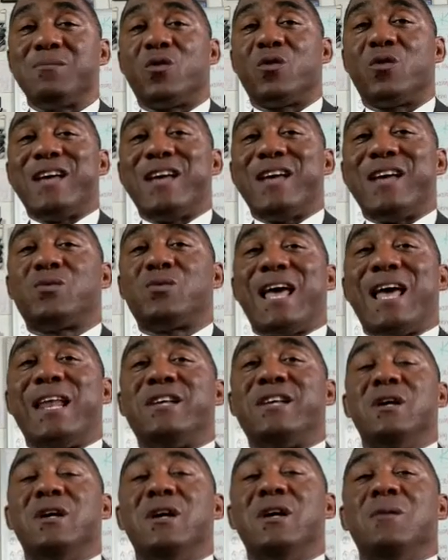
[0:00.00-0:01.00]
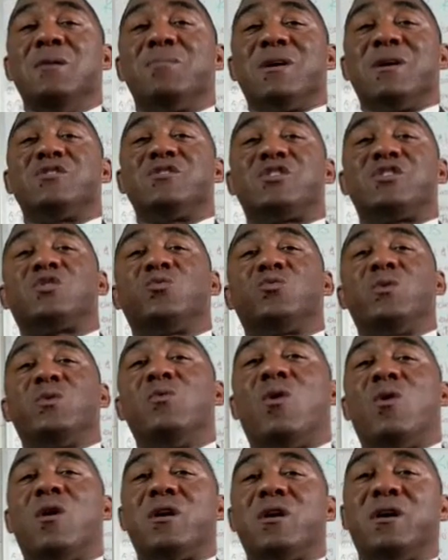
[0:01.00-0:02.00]
So that's what that is. Brothers and sisters,
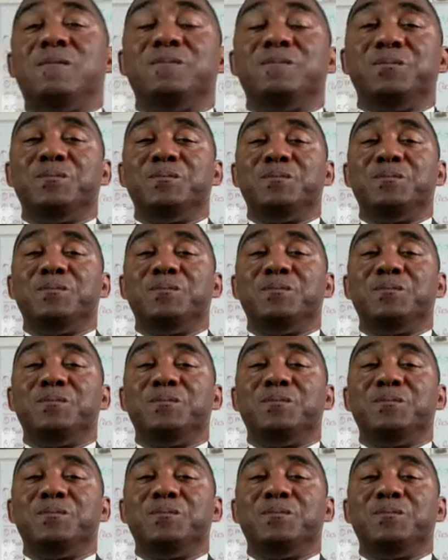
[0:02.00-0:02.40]
we want to